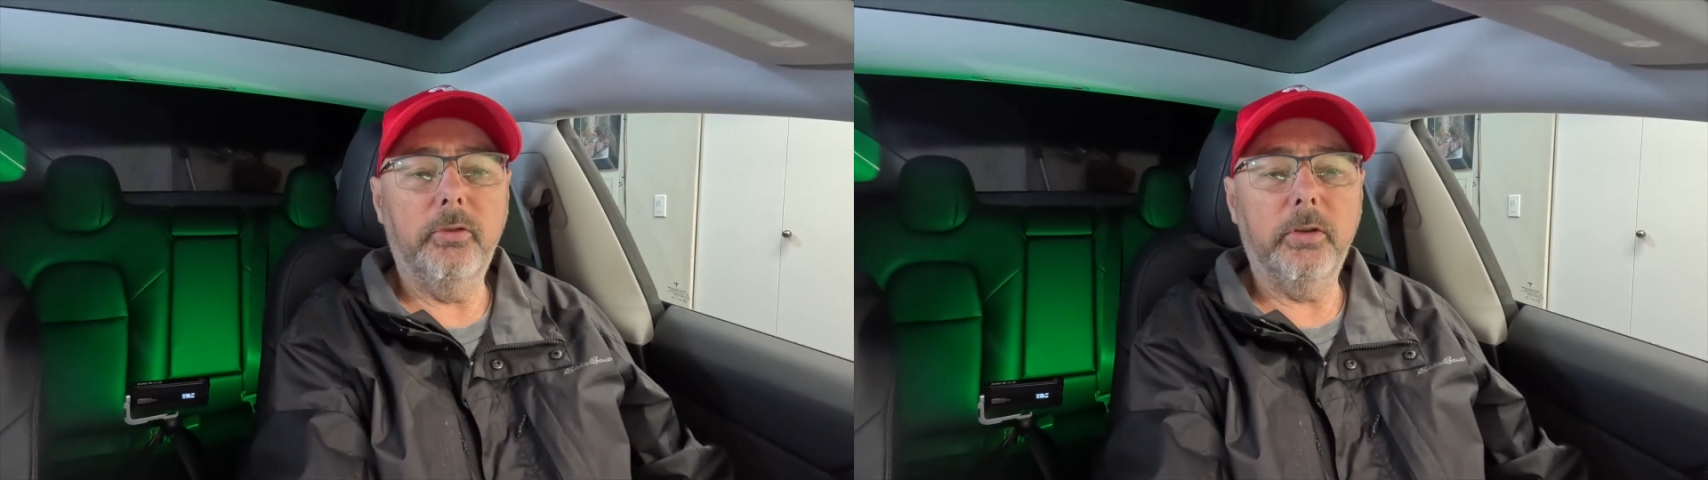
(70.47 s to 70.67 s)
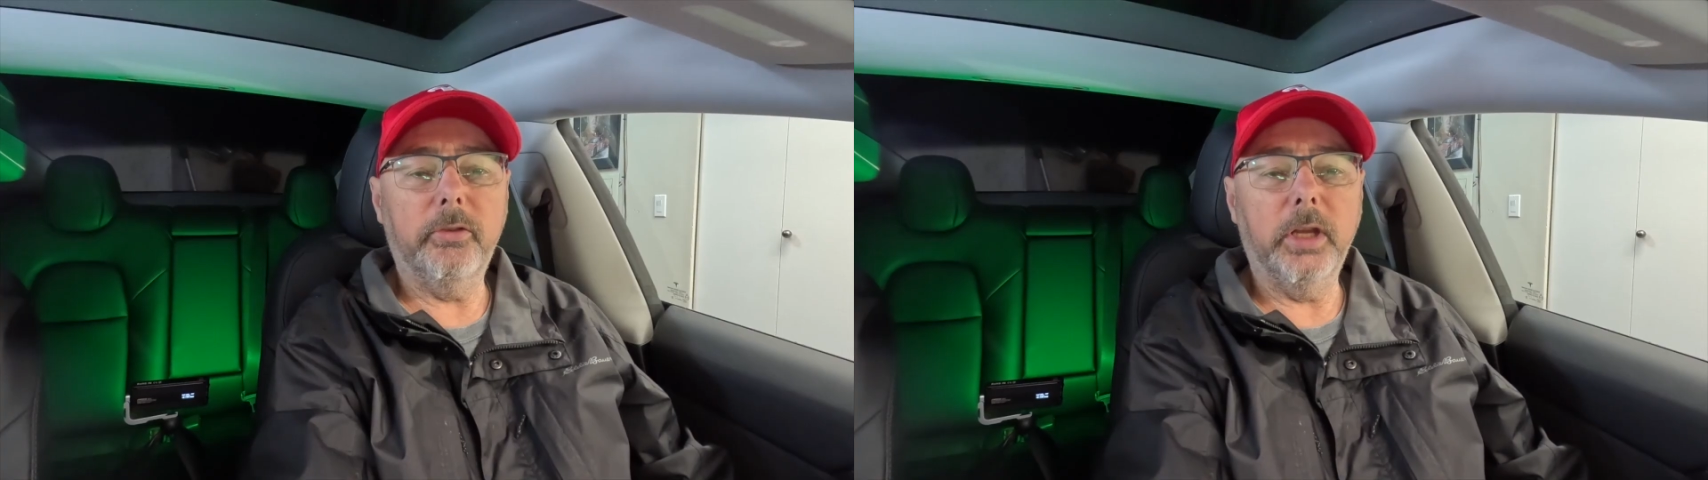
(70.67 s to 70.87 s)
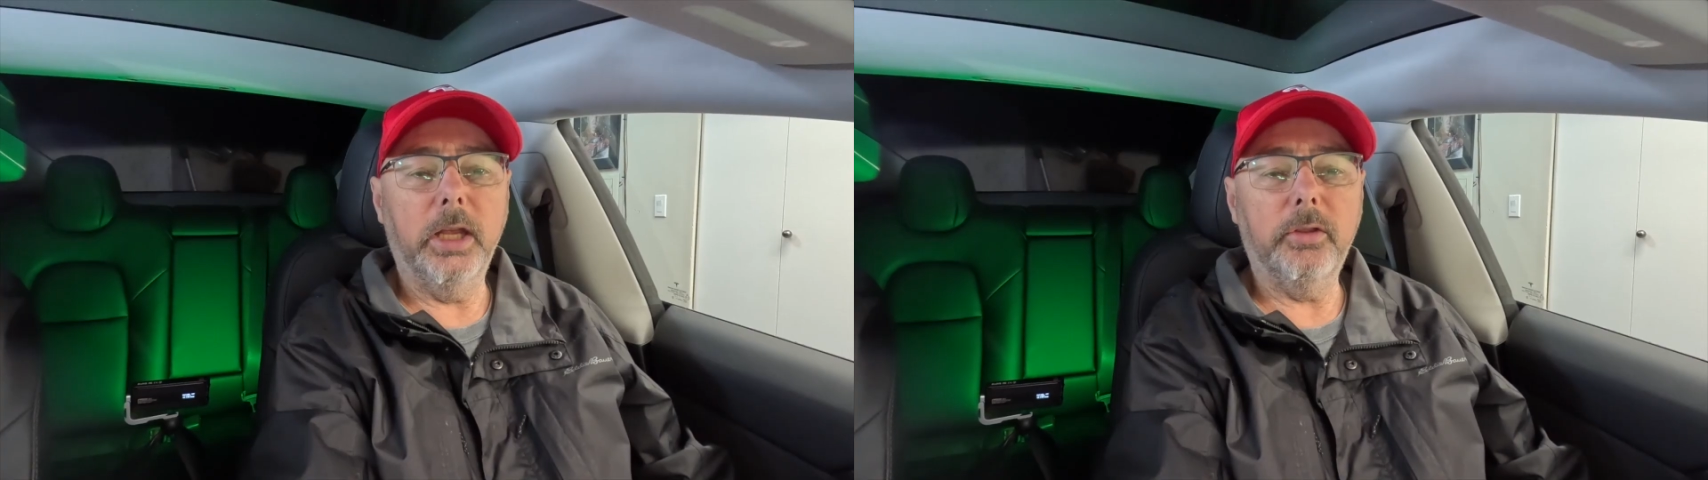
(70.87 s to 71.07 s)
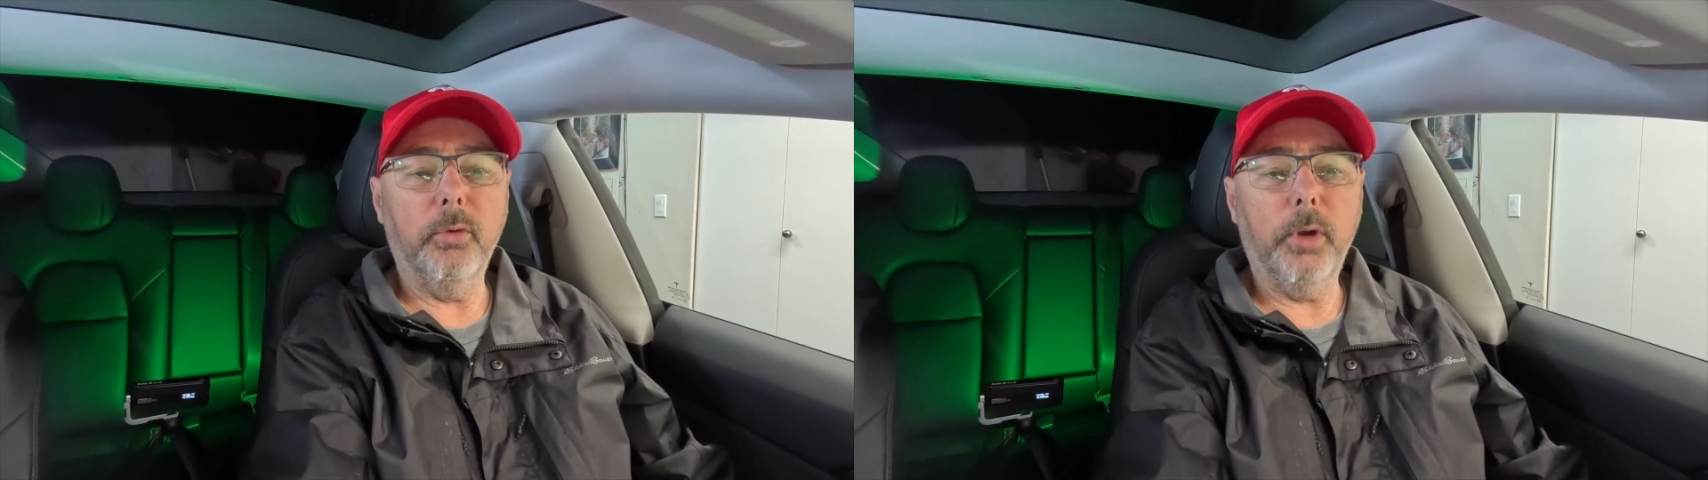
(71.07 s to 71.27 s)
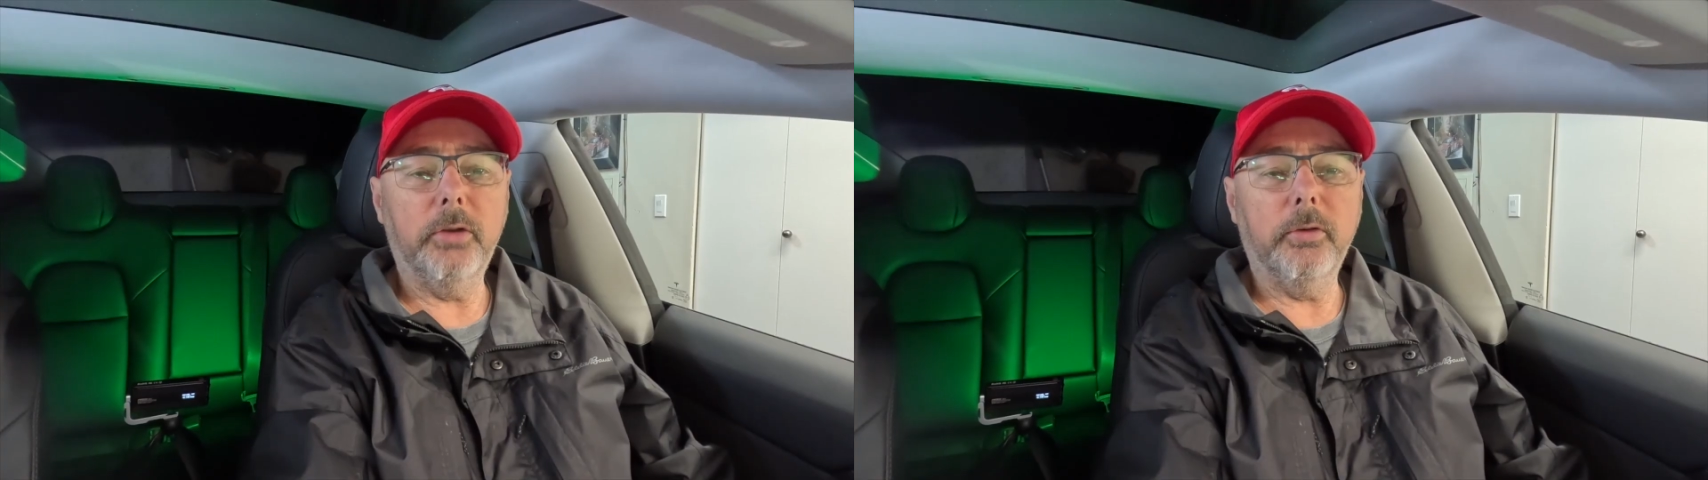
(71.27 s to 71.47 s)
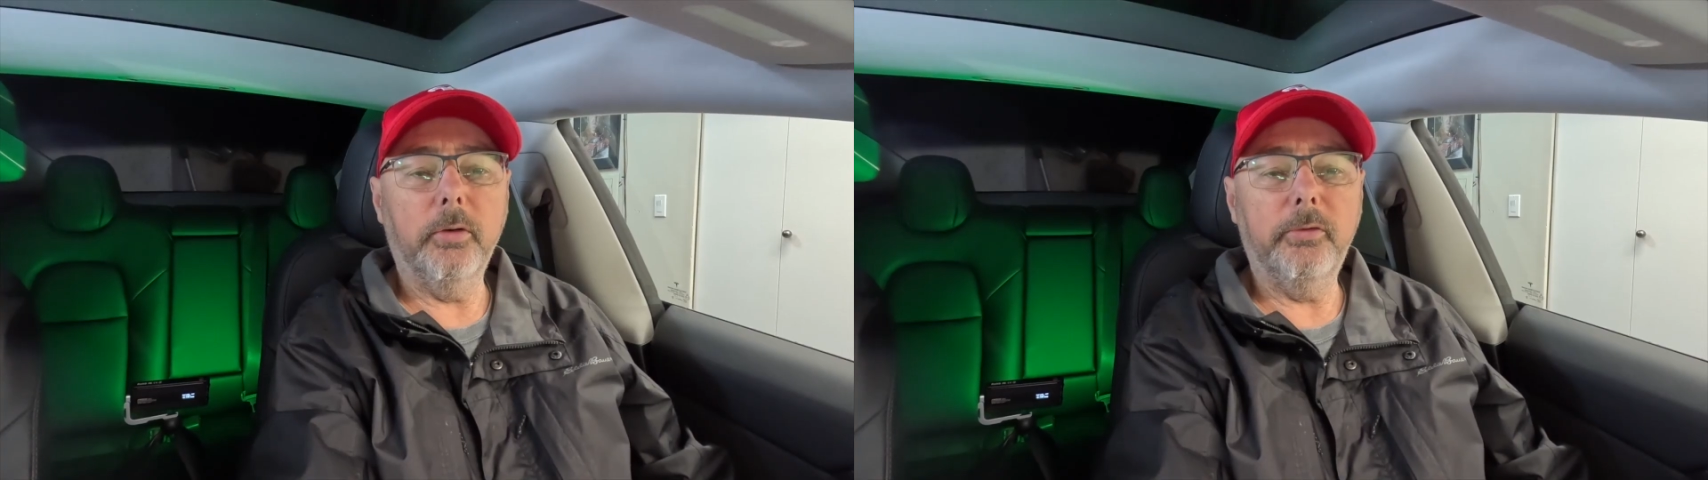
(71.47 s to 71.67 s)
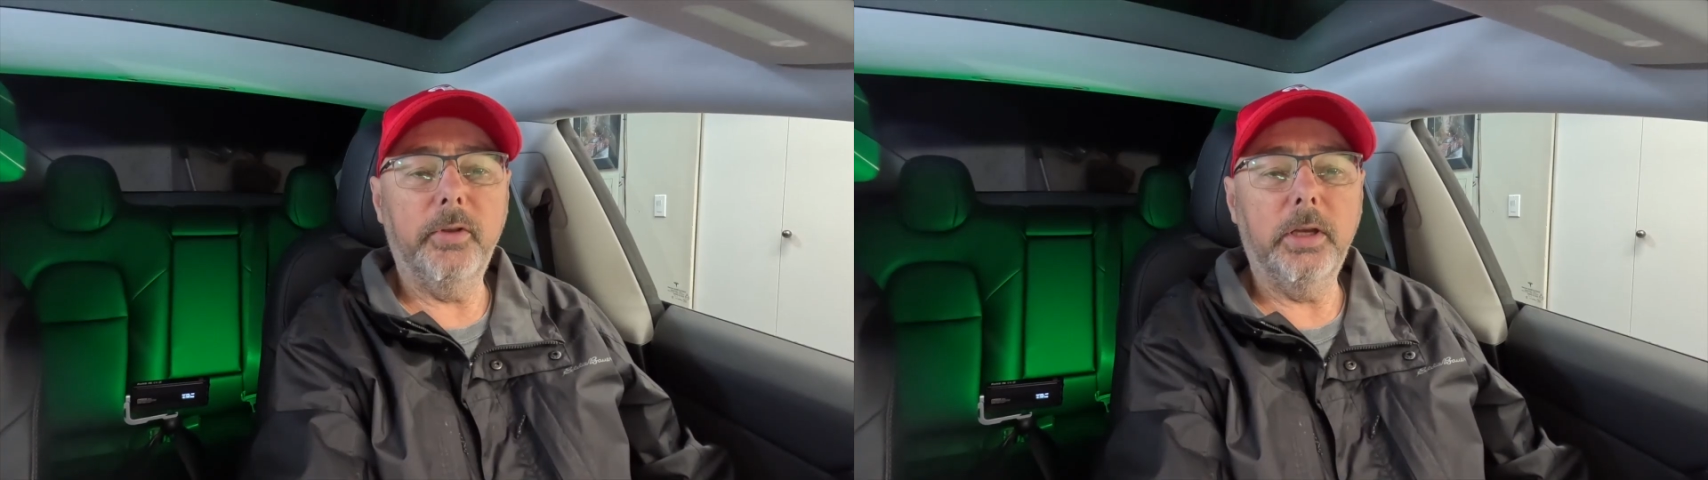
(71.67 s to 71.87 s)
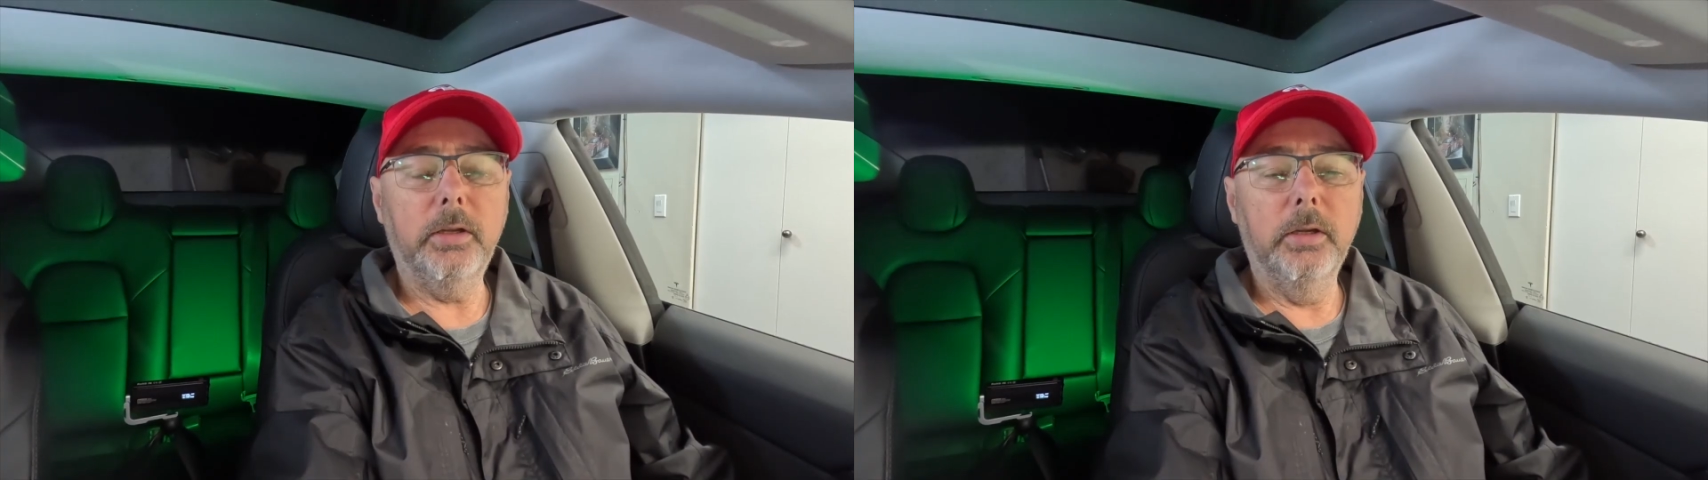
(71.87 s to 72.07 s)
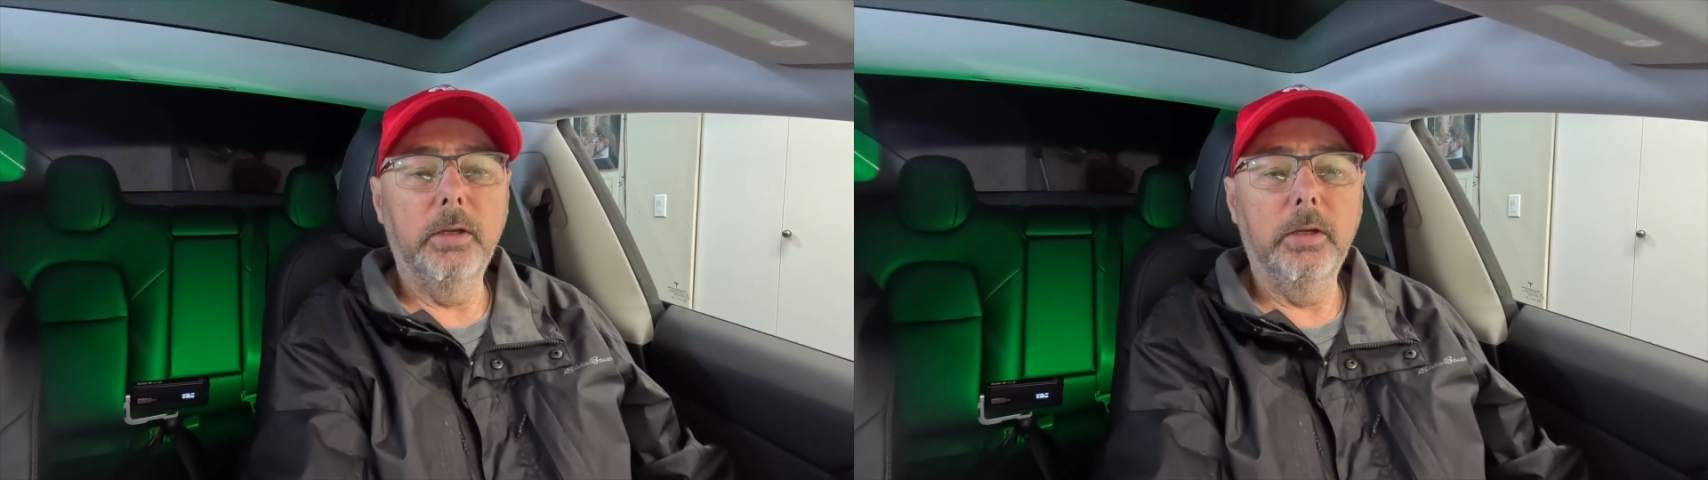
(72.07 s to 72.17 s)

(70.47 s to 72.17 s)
just to get the retrofit.